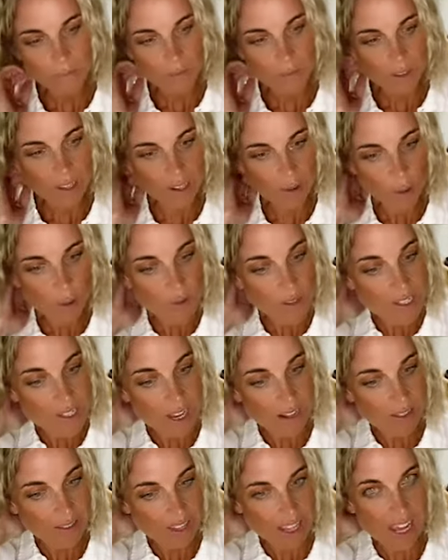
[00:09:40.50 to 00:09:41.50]
And all of a
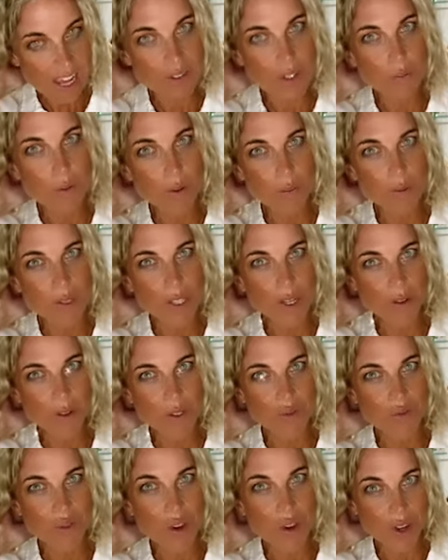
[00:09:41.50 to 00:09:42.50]
sudden they have to put
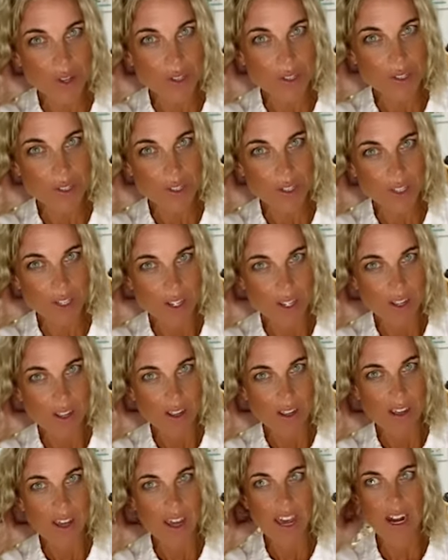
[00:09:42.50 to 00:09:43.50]
themselves first.
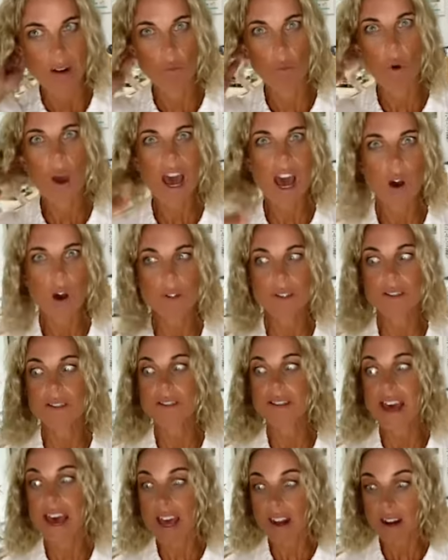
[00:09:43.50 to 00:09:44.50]
And wow, was
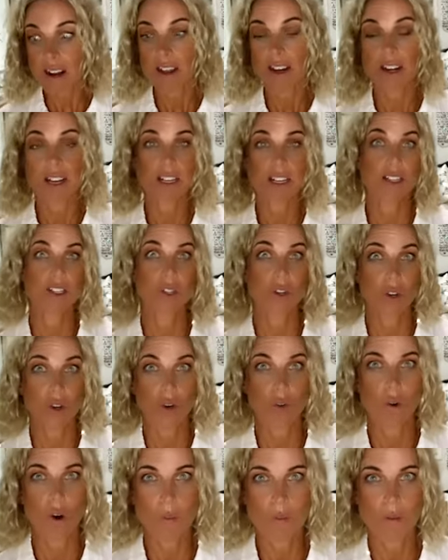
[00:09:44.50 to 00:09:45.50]
that an
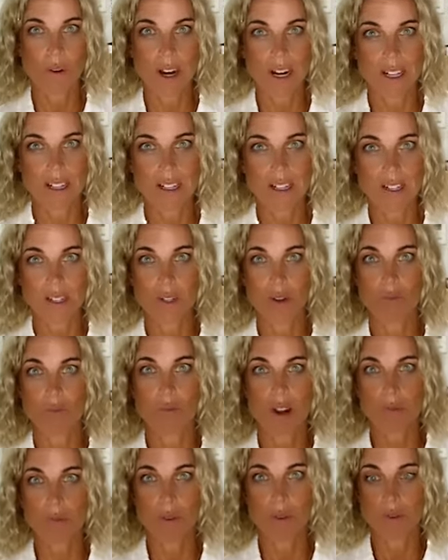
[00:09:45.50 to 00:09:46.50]
external operating system
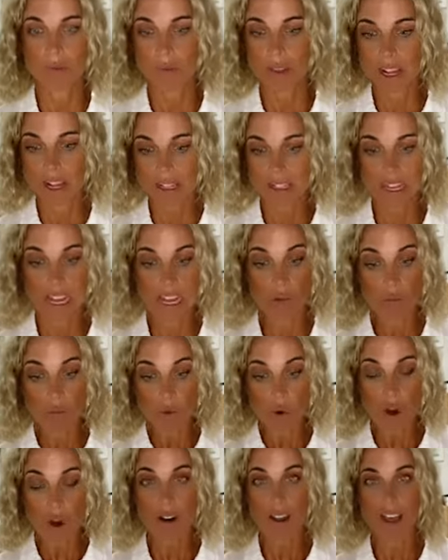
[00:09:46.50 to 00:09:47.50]
reboot? That is like
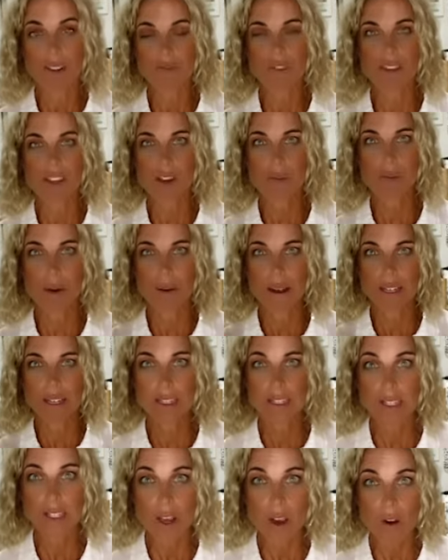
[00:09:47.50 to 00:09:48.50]
what I have to think about
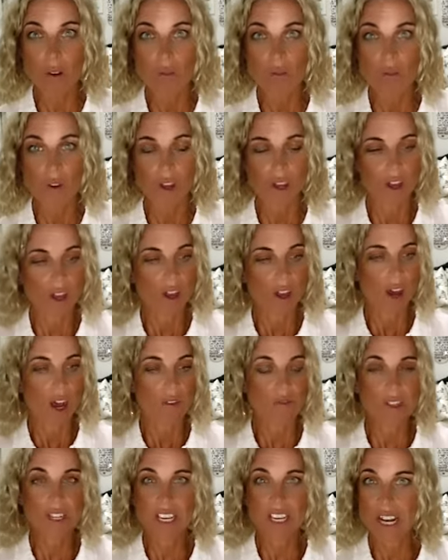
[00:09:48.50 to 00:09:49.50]
myself. I
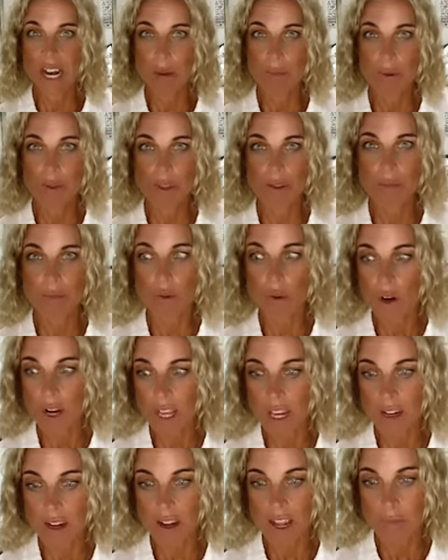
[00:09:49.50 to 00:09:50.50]
have to get up in the
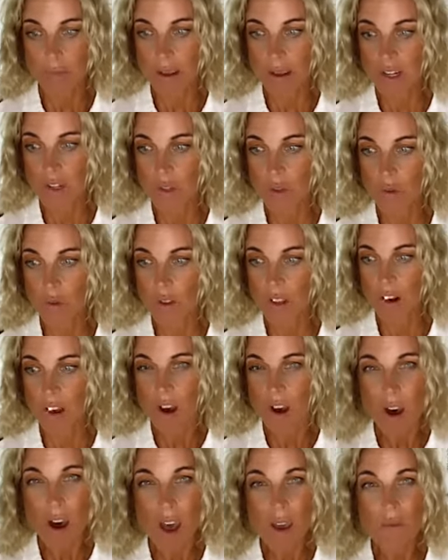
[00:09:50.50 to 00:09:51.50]
morning and make sure that
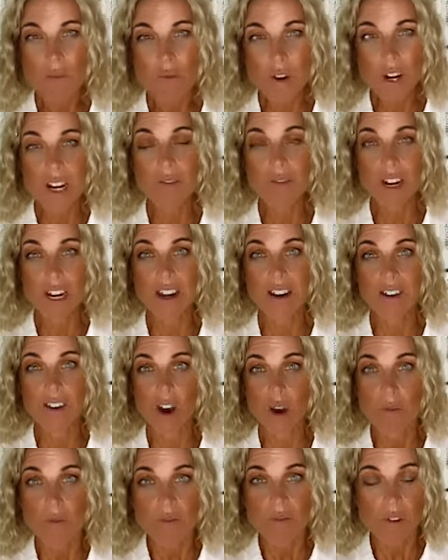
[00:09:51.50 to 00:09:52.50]
I'm really ready to
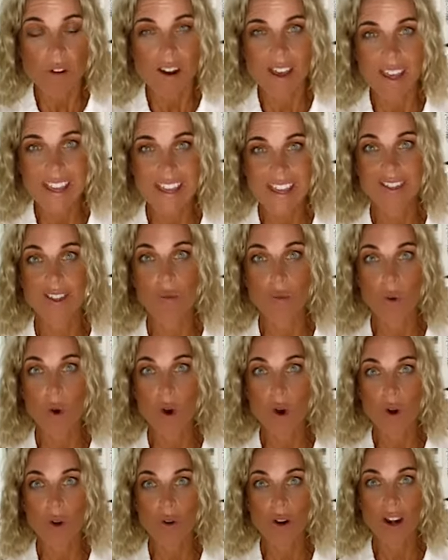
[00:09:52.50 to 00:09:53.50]
go before I hit the
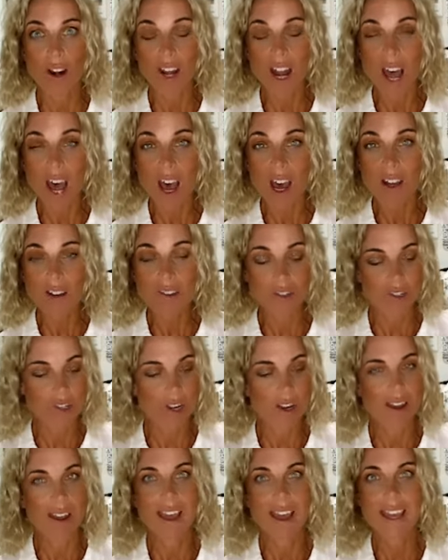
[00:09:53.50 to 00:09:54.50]
world at large.
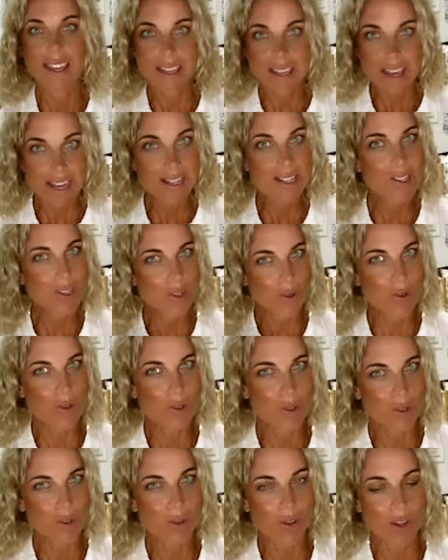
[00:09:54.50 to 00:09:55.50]
Yes, you
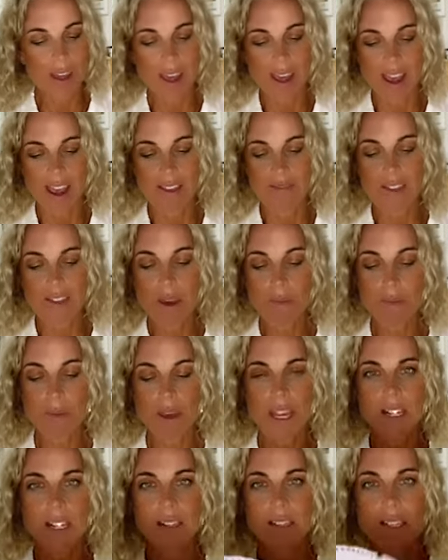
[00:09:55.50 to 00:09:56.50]
do. And that
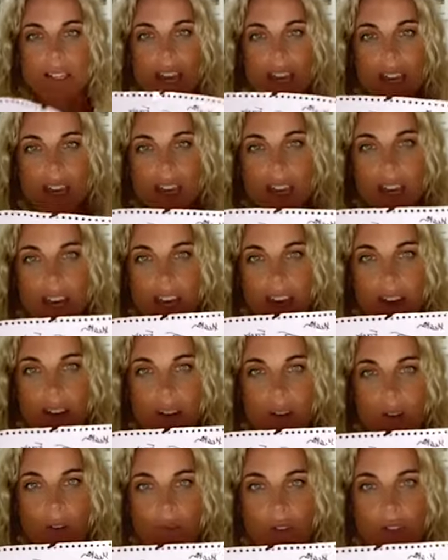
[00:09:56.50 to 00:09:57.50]
means taking
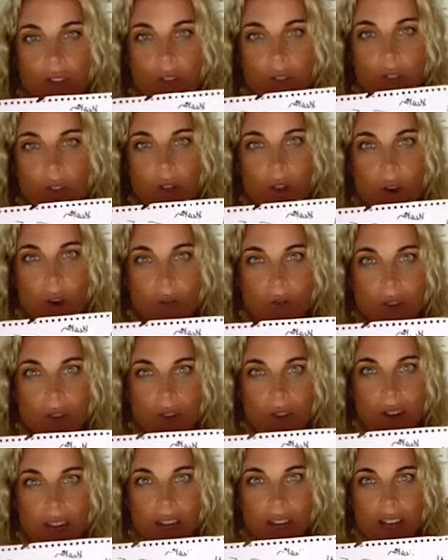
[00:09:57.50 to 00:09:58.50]
care of this control
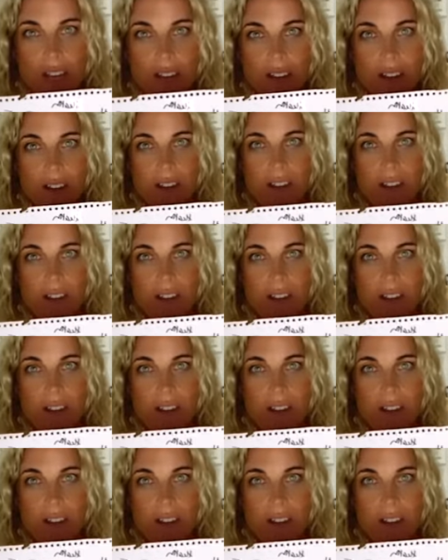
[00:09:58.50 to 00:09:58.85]
zone here.